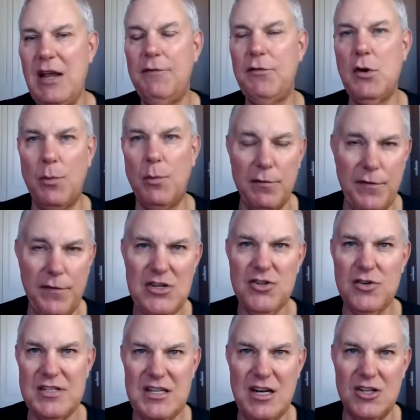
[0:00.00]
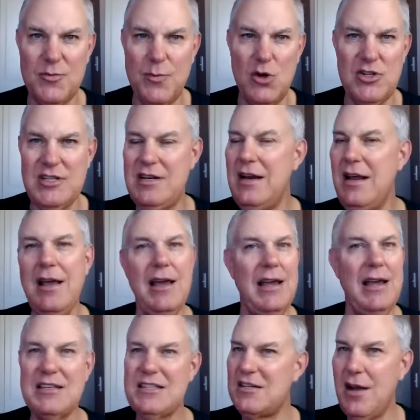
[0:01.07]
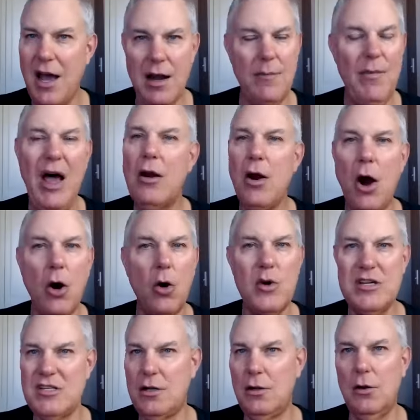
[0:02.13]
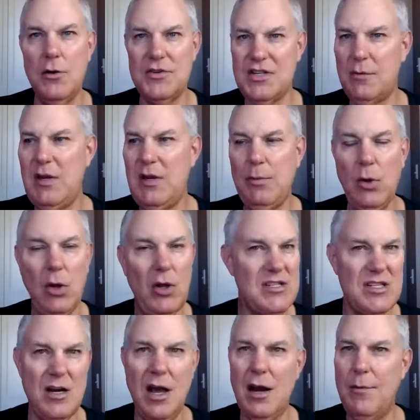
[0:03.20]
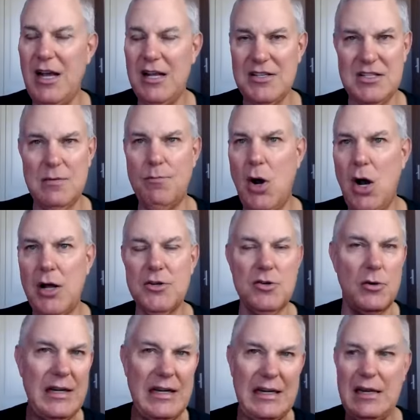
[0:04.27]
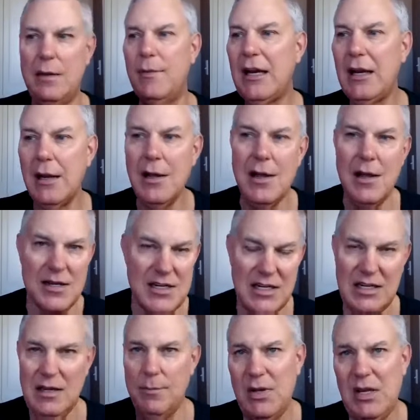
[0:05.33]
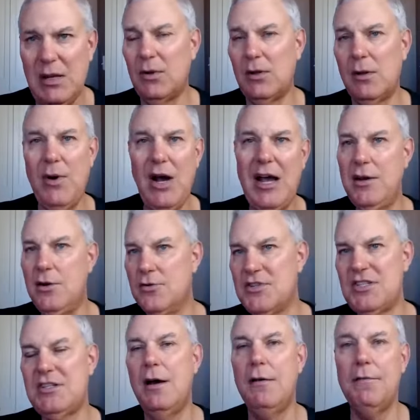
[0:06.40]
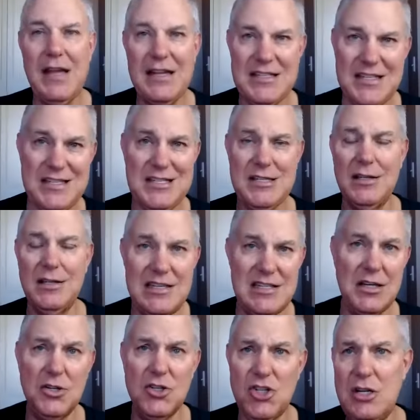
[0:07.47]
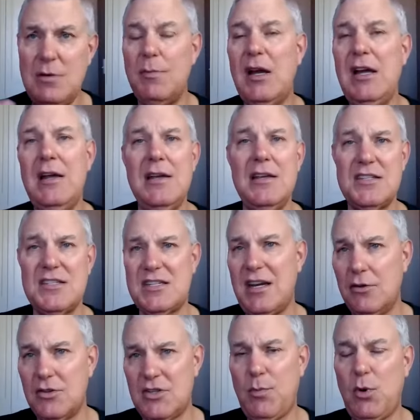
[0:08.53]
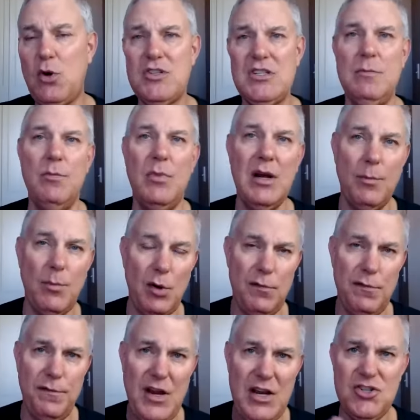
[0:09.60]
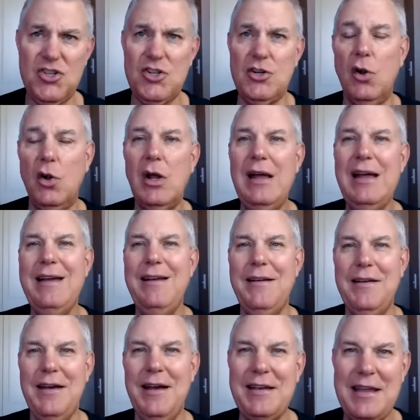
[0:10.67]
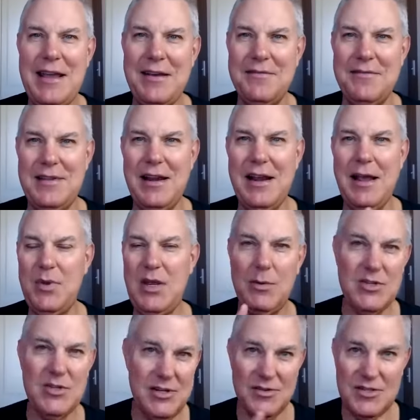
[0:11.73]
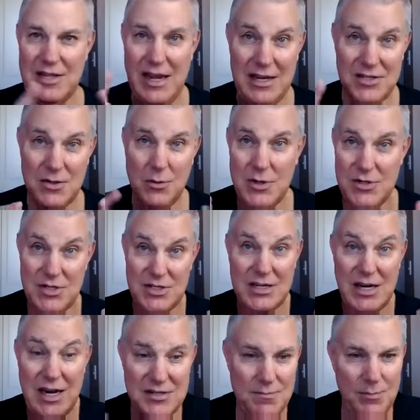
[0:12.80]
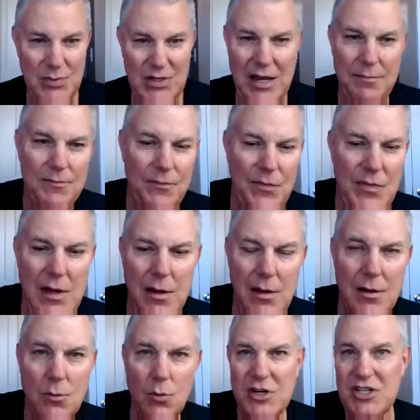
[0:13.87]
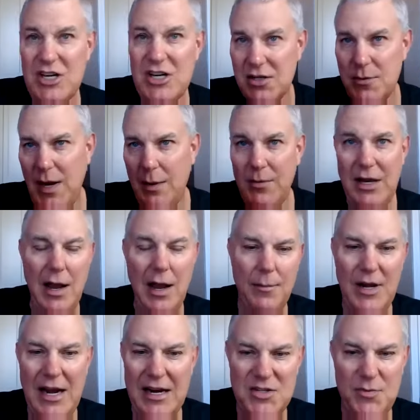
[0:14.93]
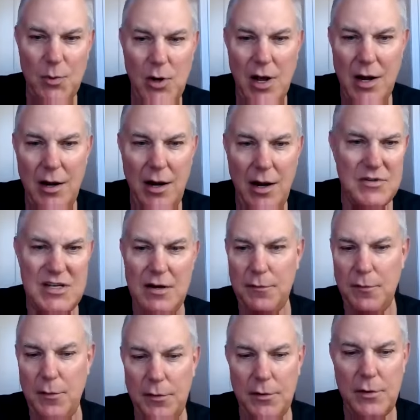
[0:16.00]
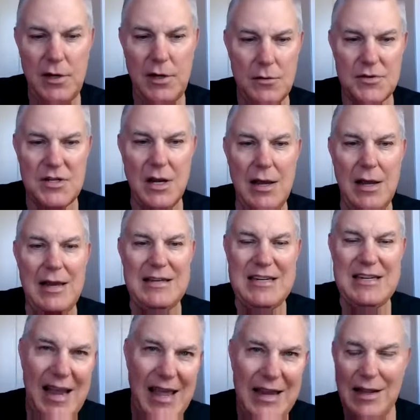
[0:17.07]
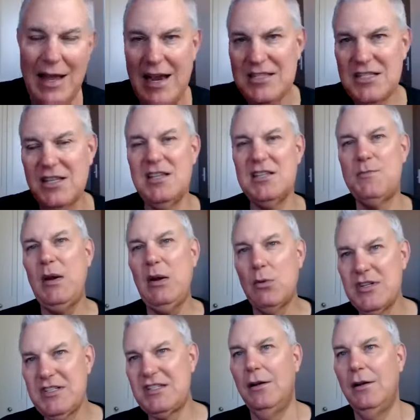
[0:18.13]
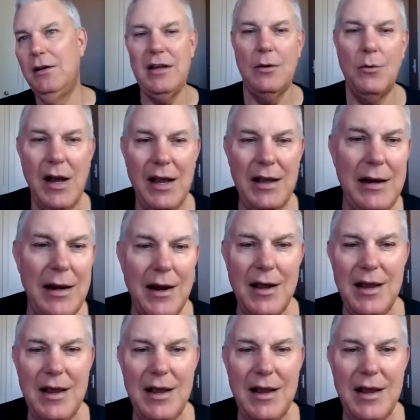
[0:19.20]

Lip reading: If you're a professional salesperson, it's not about always closing people. It's not about some mantra and gimmick to get people to buy your stuff. That's a sleazy, cheap salesperson. But a professional, again, they got people skills and they ask questions. Guys, okay, reach out to me. I'm an expert on it. I was in it for 30 years. 10, lastly, is be resilient, right?